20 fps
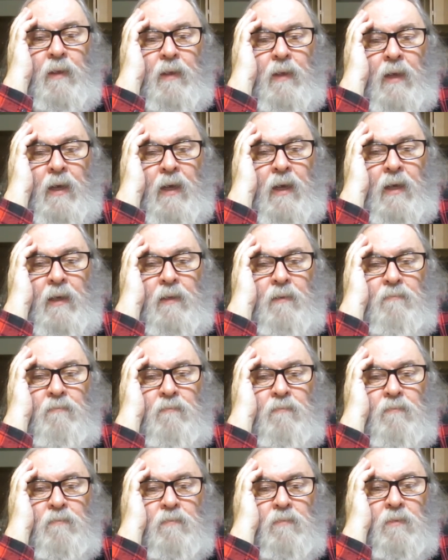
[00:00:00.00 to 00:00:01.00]
Uh,
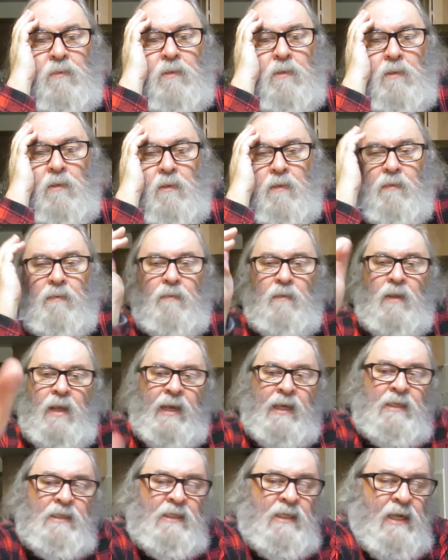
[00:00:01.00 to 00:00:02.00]

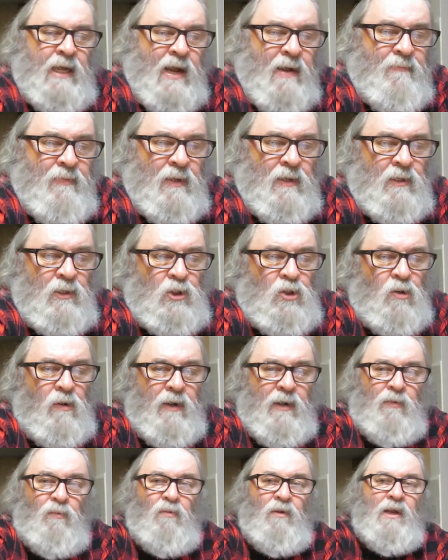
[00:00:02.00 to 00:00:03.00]
like I said, I've been
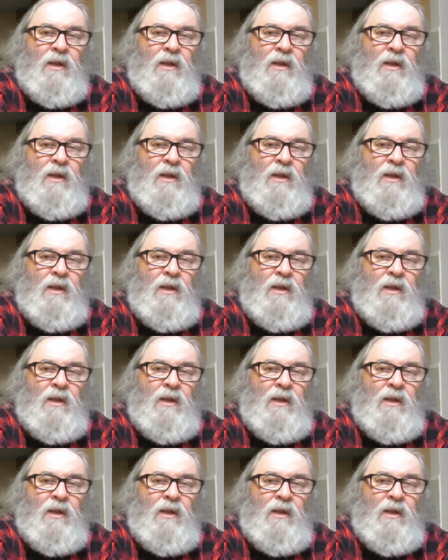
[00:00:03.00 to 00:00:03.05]
enjoying